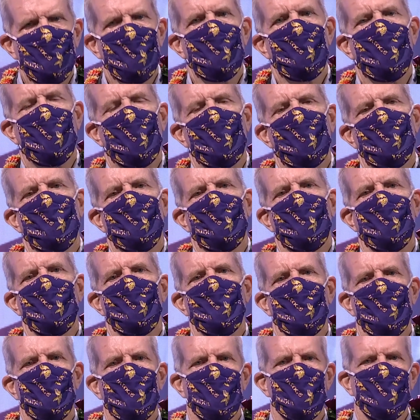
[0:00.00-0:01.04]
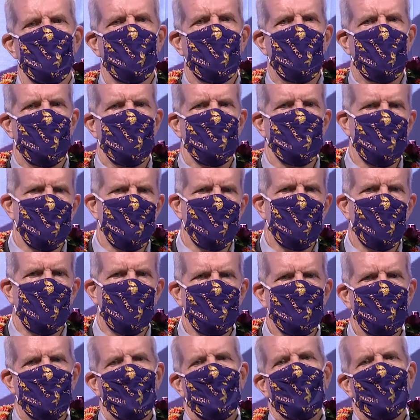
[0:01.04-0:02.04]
United States Attorney, and as a judge,